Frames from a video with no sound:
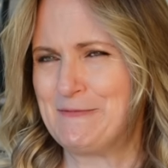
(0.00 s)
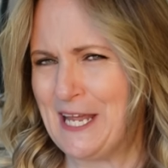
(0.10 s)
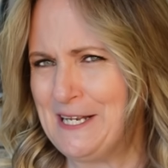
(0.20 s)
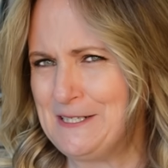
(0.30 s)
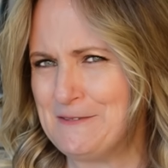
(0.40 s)

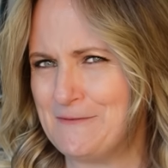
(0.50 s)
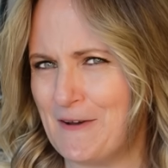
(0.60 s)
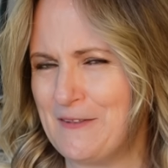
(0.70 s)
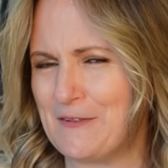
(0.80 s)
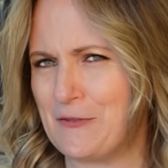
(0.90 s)
Tending to
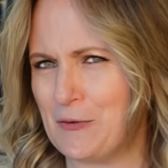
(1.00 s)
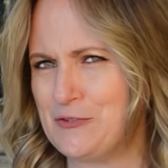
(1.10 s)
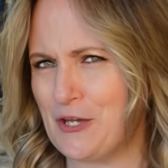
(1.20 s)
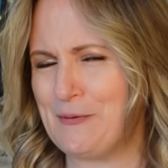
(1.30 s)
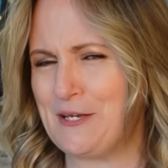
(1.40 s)
find that those
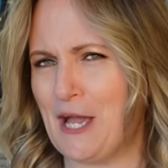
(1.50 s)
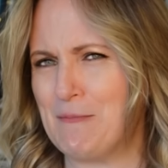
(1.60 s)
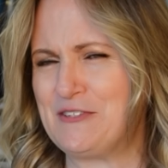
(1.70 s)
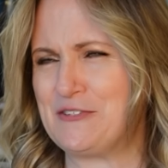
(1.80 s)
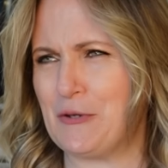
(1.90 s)
type of
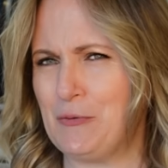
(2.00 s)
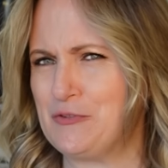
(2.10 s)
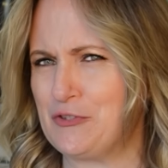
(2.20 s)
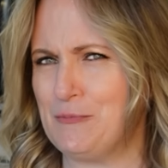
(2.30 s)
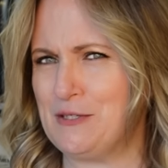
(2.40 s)
garments don't
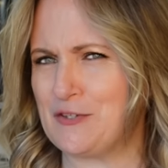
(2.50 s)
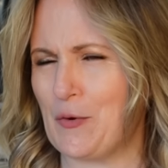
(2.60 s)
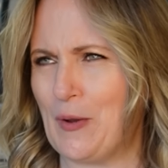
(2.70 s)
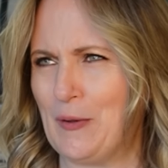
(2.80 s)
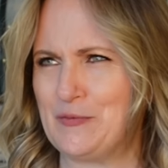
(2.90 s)
suit me
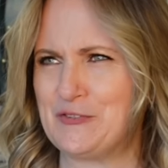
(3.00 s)
so well.